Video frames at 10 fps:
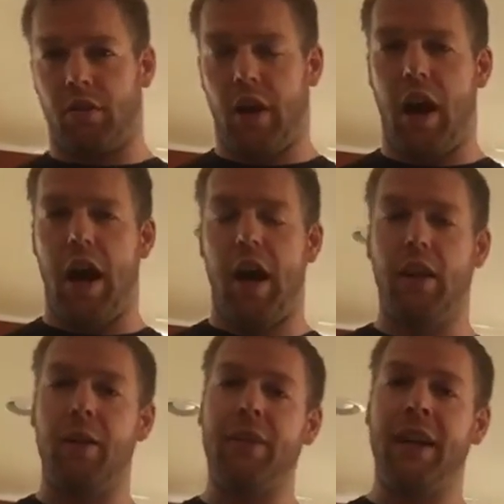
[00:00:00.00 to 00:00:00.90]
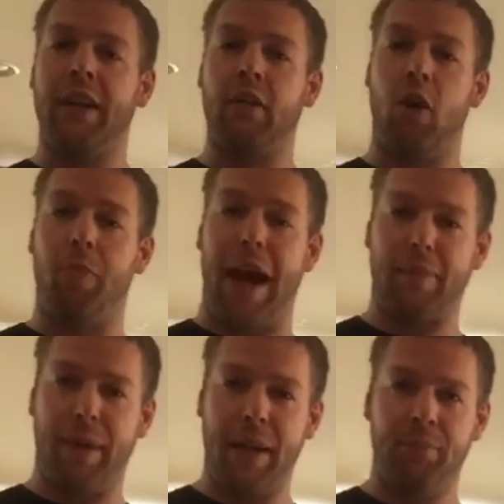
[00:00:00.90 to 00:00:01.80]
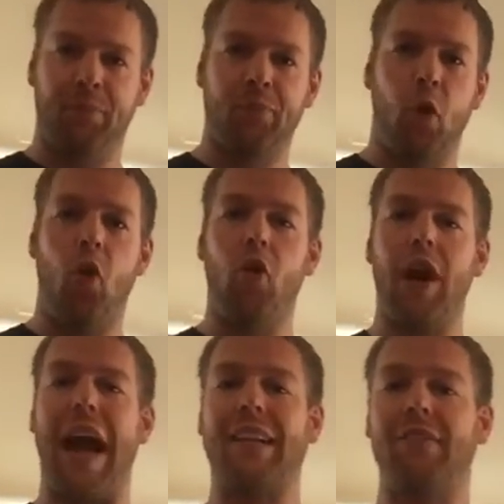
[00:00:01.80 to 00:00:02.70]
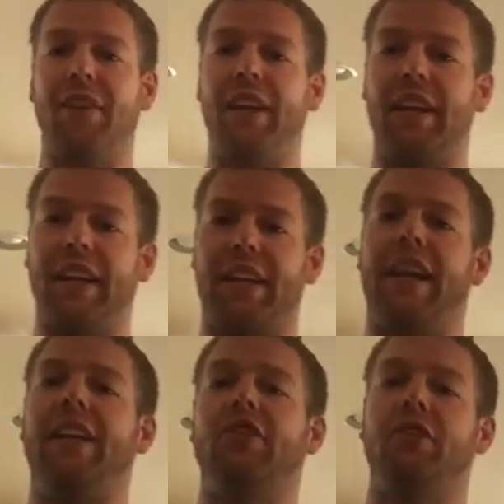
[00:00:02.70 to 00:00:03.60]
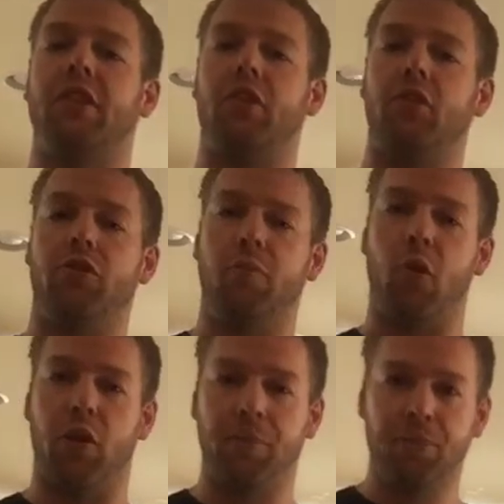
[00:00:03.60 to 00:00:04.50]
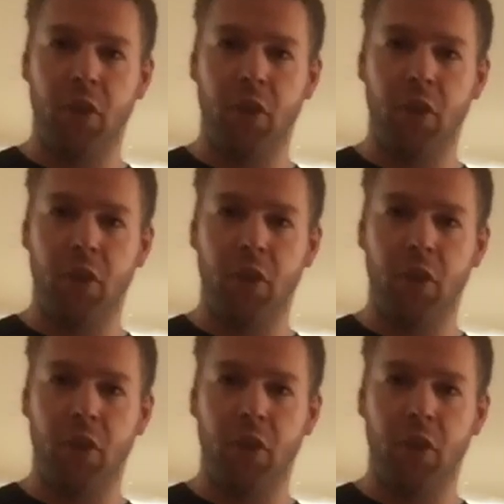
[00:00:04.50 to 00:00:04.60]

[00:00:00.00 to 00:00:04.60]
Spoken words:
eliminating low back pain, or activating and engaging the glutes more.